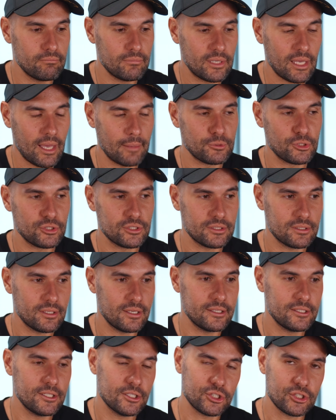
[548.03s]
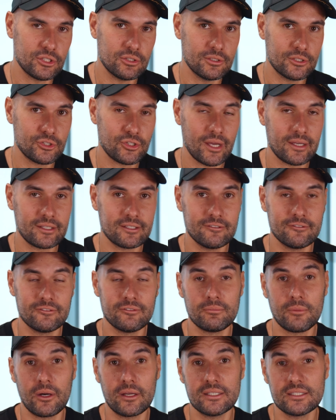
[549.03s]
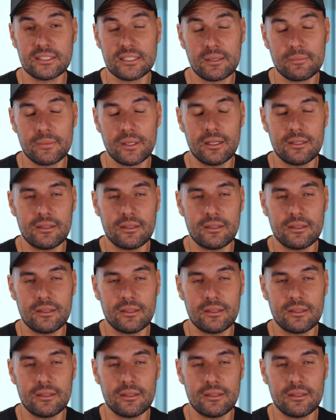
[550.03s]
captures an additional attractive market segment,